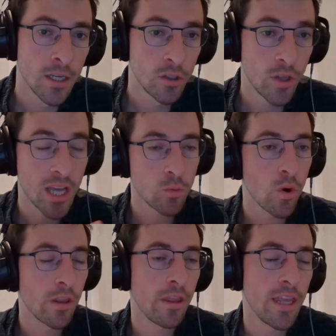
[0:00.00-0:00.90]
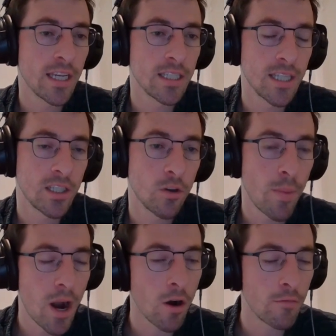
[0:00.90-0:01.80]
So that's one of the things that's so
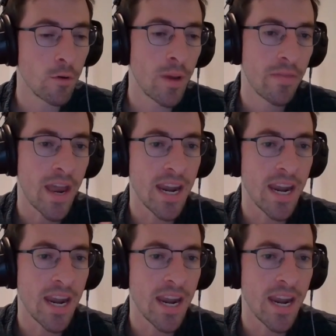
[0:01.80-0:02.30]
powerful about that